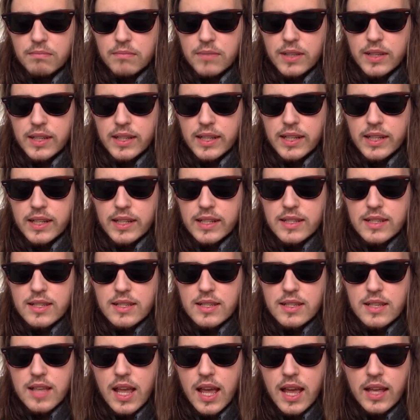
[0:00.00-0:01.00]

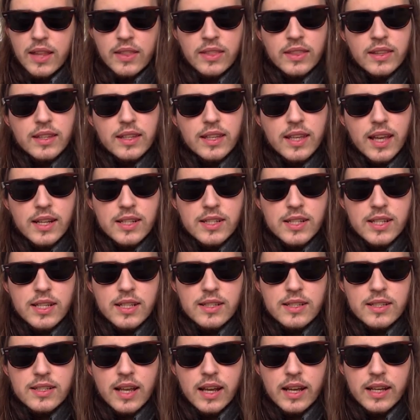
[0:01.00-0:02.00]
Lilies and
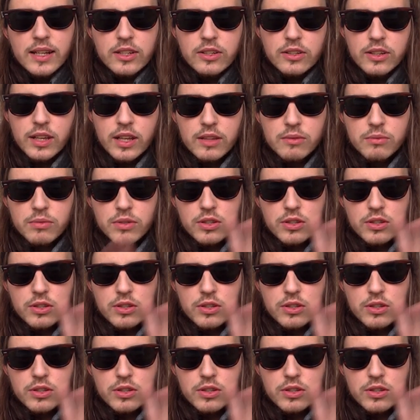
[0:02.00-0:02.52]
Gajeel side together